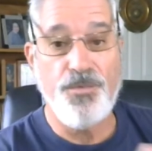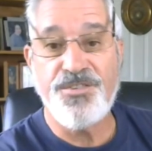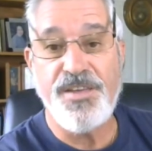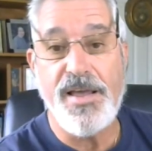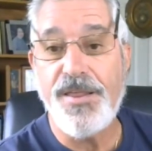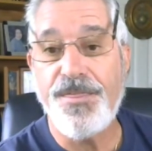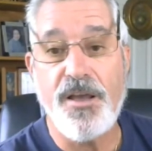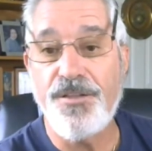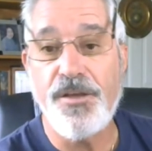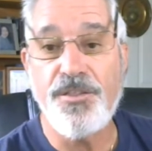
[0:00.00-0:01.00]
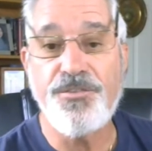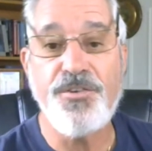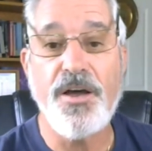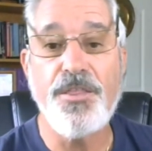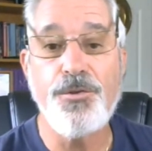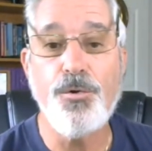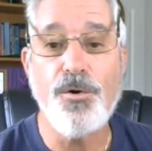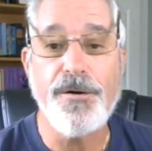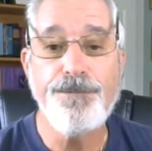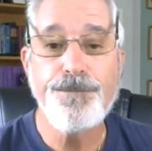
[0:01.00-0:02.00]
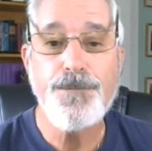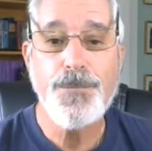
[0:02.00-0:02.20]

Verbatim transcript: don't see anything on the other side of the door,